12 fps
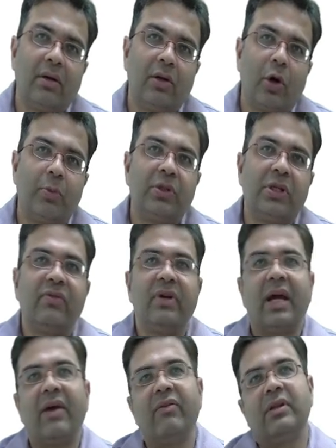the options we
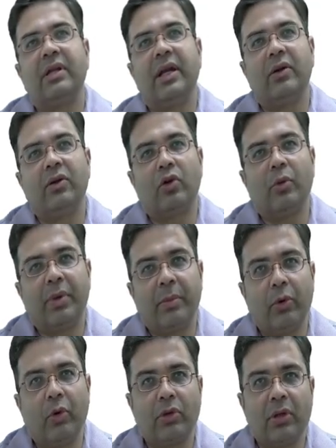have is endoscopic
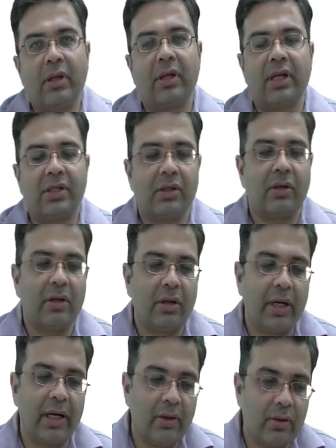mucosal resection and
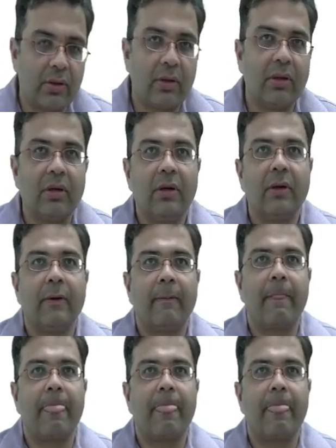endos uh,